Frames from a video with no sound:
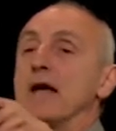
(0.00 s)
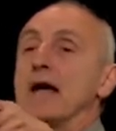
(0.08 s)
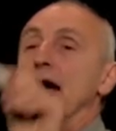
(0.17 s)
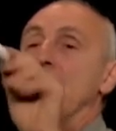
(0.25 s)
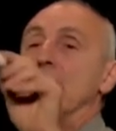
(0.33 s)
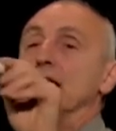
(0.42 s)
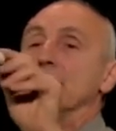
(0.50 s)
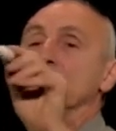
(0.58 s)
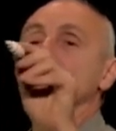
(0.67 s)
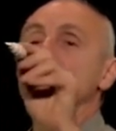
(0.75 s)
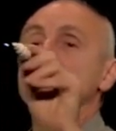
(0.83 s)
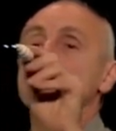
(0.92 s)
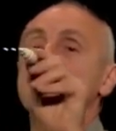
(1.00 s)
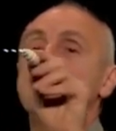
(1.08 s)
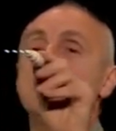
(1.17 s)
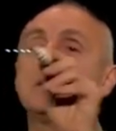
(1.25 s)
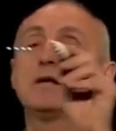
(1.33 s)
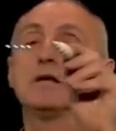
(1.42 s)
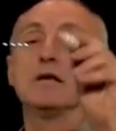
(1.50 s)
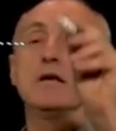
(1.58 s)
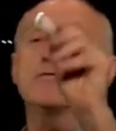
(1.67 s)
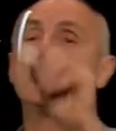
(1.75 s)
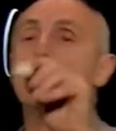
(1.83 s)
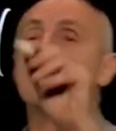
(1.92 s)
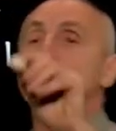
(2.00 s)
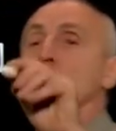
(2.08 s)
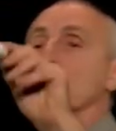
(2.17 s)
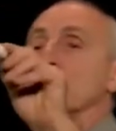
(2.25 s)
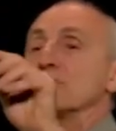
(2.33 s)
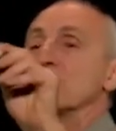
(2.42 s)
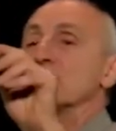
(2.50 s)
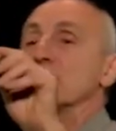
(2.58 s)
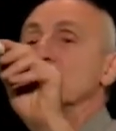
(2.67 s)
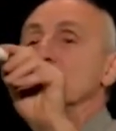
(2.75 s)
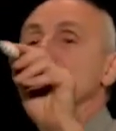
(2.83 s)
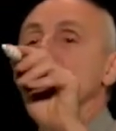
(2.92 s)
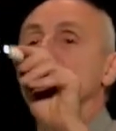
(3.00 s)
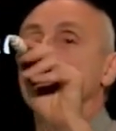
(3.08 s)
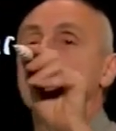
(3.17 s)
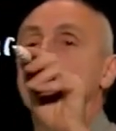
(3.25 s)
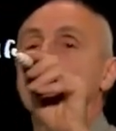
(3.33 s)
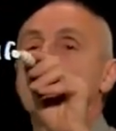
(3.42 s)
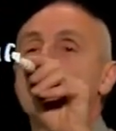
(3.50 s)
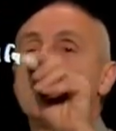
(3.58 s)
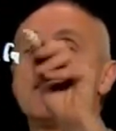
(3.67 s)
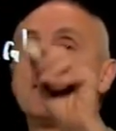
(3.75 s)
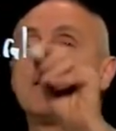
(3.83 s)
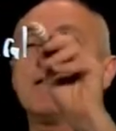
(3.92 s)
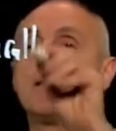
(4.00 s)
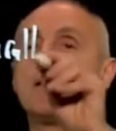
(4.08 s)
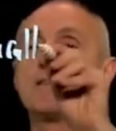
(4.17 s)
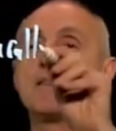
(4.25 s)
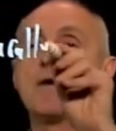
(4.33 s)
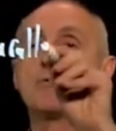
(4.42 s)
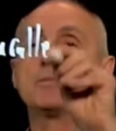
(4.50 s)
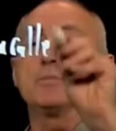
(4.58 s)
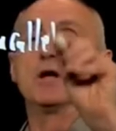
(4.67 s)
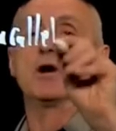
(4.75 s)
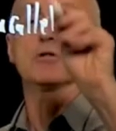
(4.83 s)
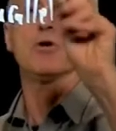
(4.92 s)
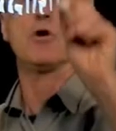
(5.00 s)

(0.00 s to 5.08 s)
they add inversely. If we had more resistors, that would be